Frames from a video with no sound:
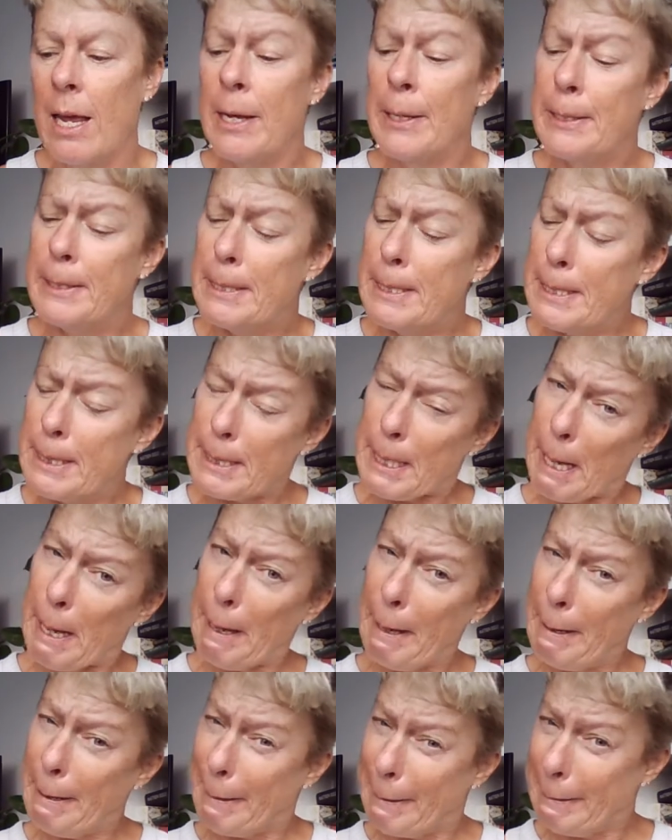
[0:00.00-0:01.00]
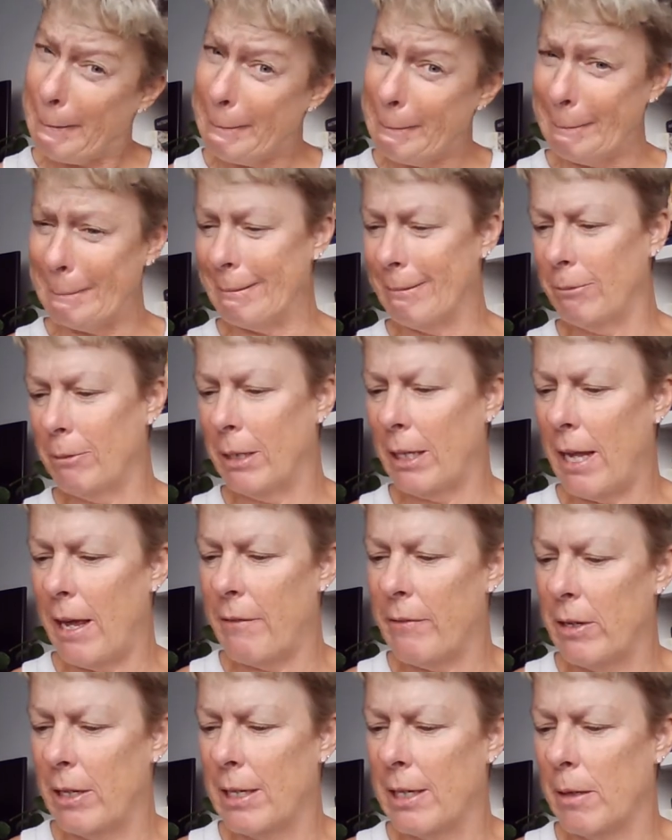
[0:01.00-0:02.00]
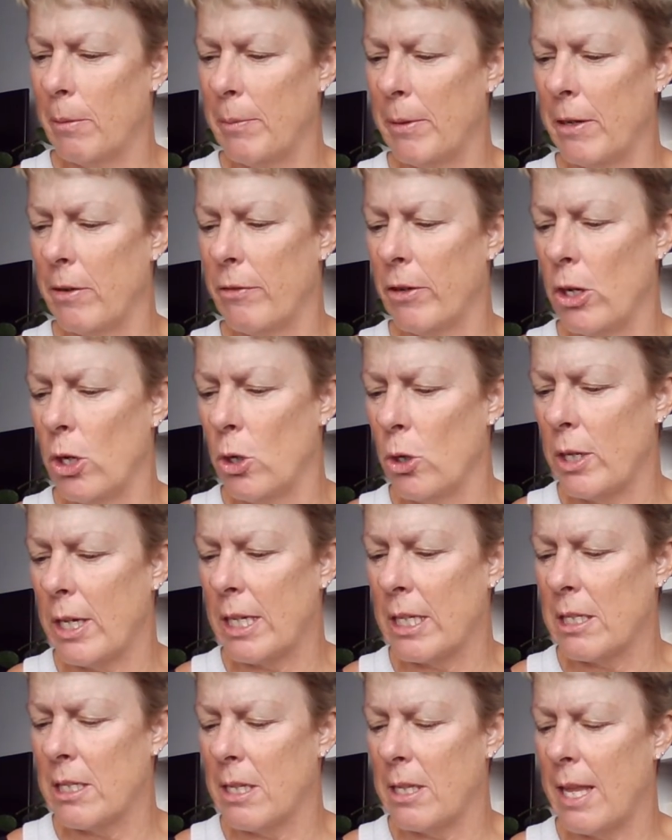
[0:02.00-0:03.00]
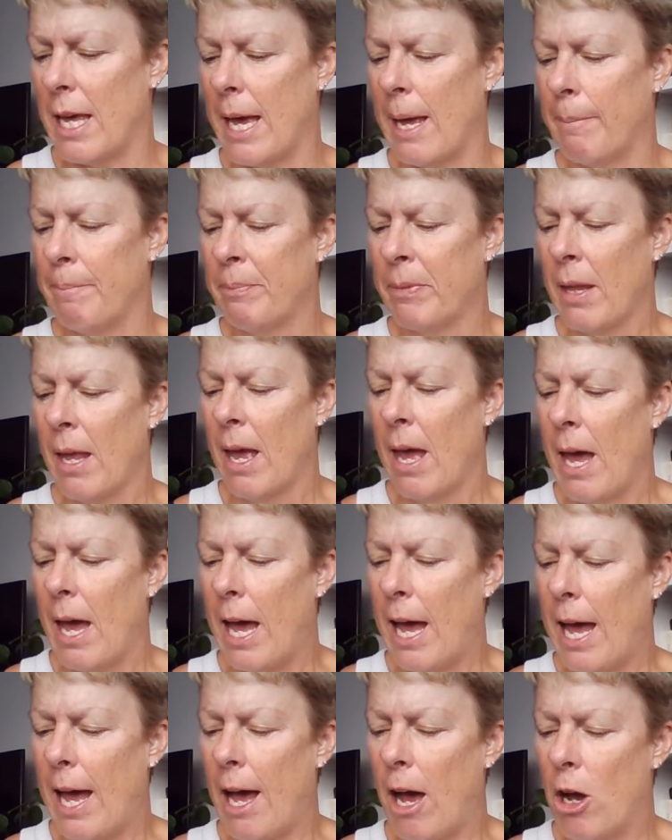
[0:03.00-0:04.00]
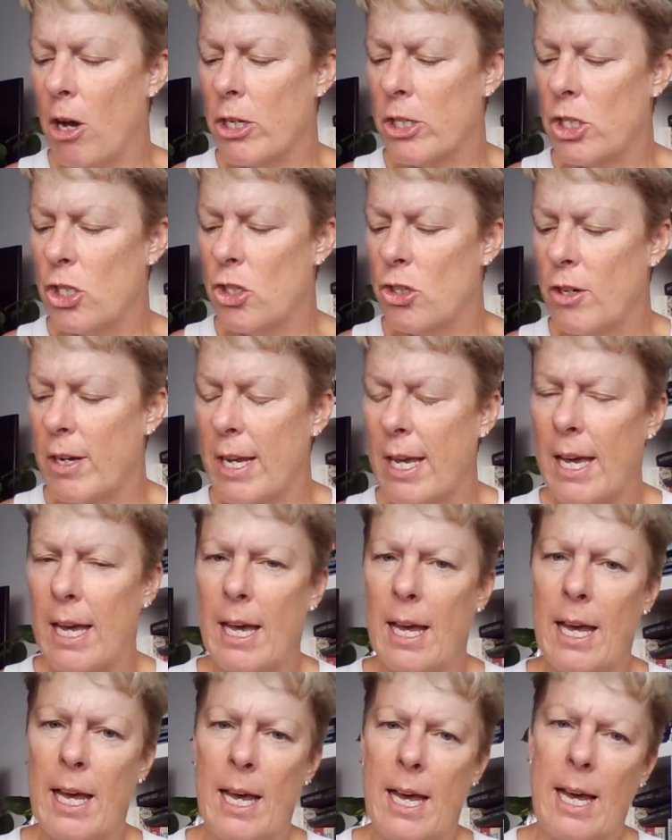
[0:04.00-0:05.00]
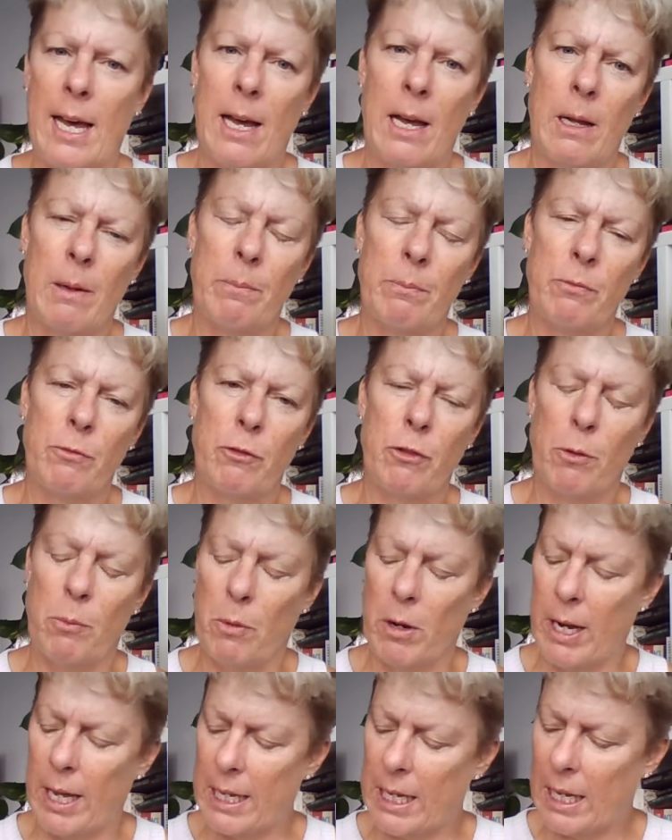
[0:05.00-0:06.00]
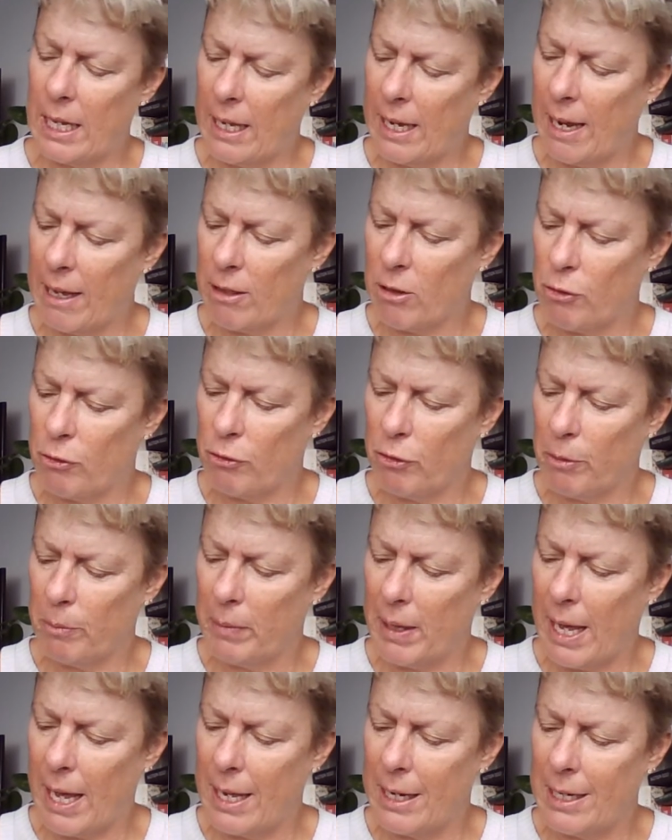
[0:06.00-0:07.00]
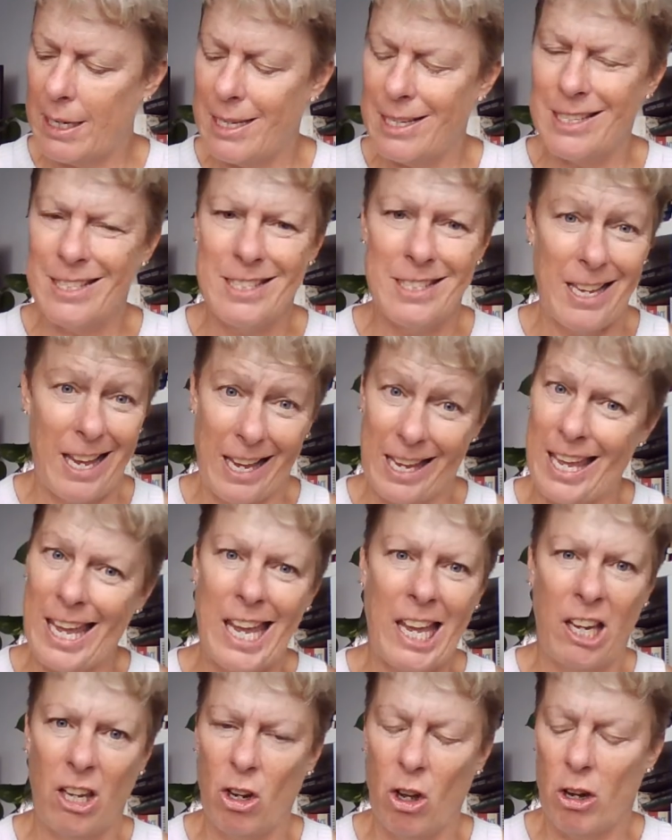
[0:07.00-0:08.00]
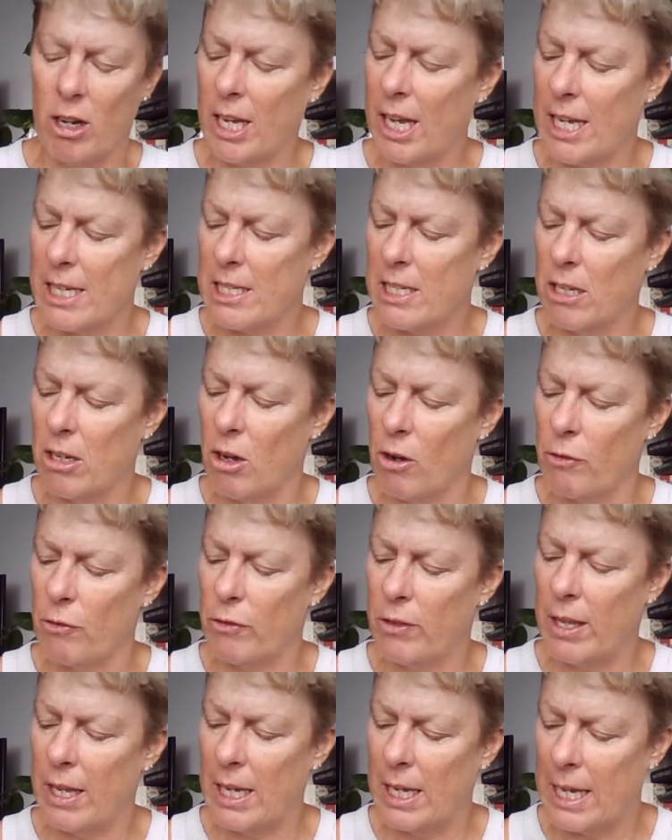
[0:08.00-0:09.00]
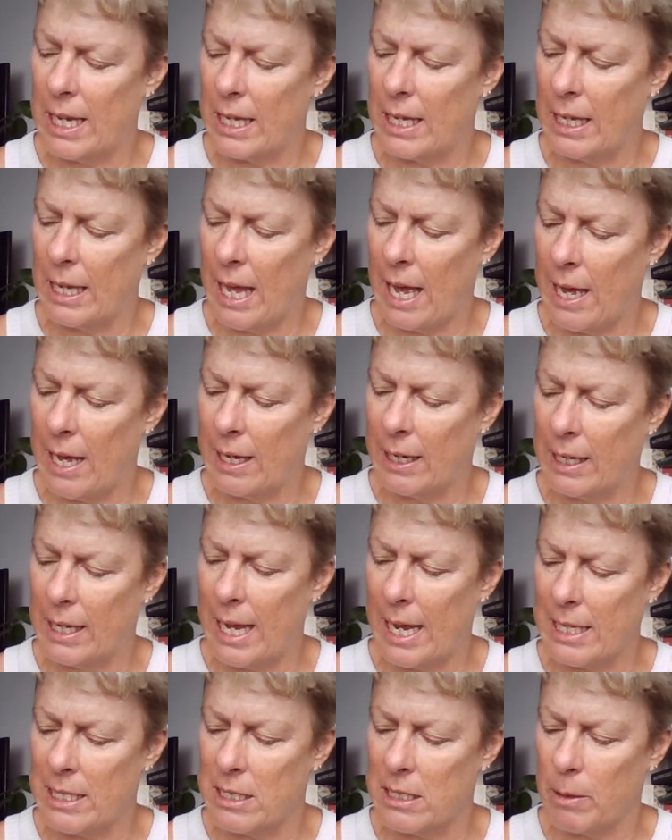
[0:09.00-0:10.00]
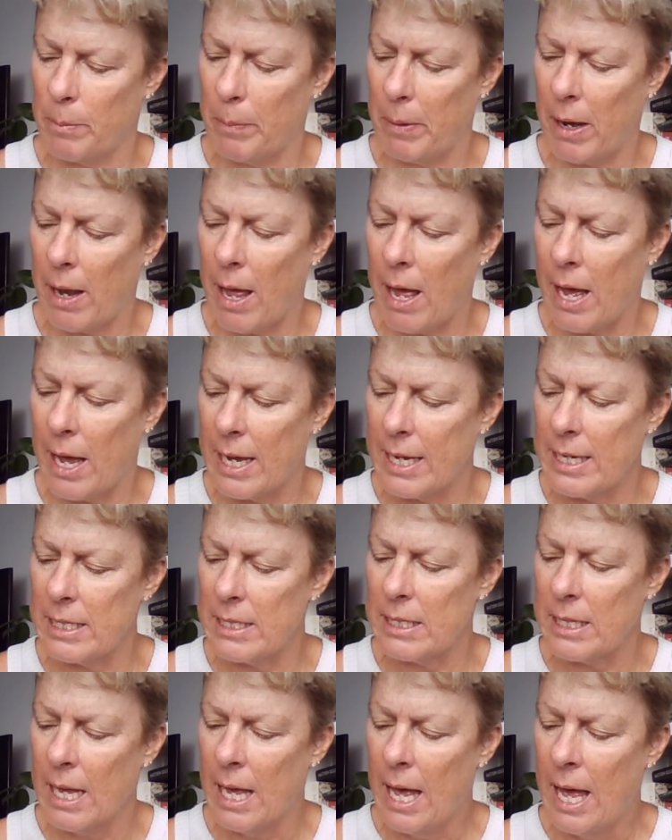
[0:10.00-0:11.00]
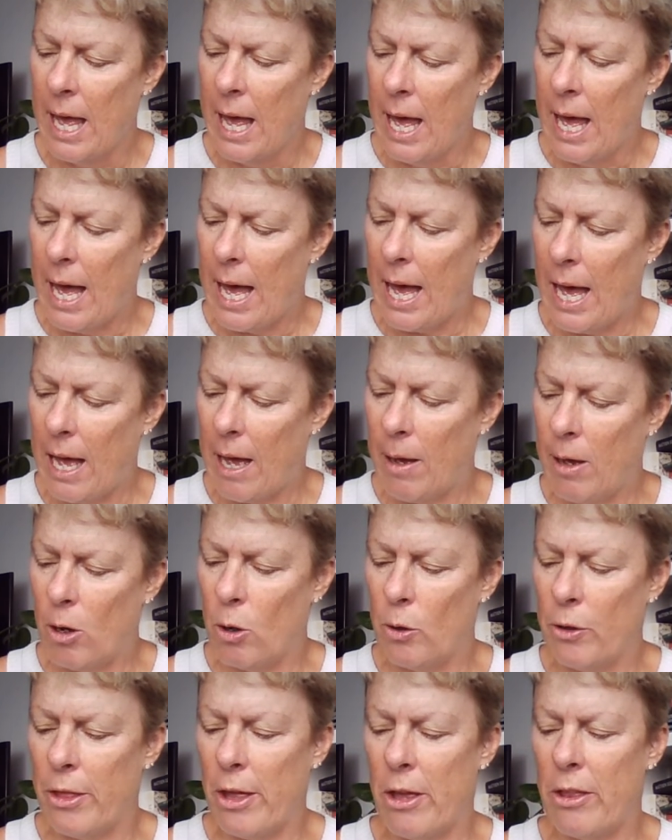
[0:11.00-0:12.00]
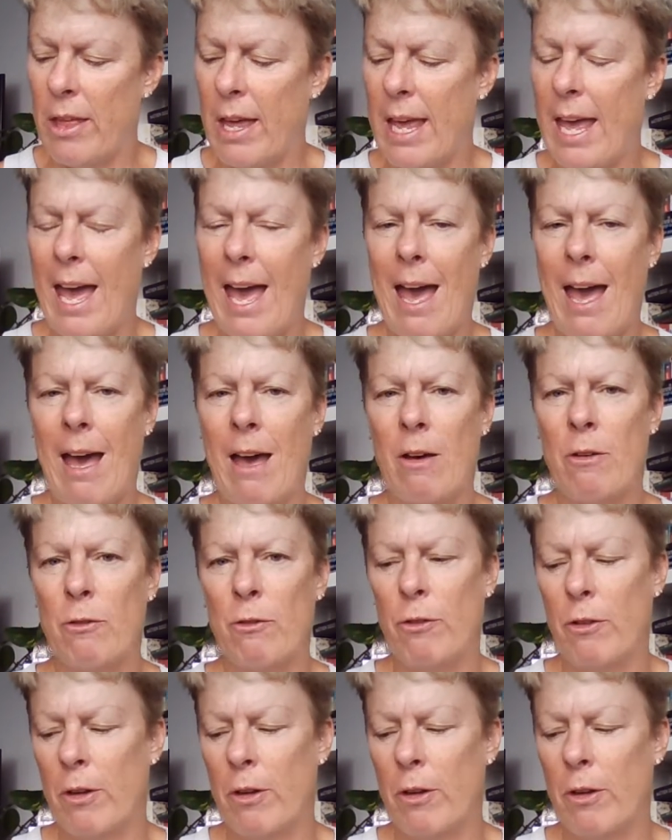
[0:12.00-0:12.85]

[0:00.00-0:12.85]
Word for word: So we'll have a little bit of a look into that. Uh, Austria, um, from what I can gather from that, is again not cutting off their uh, gas supplies, uh, although they have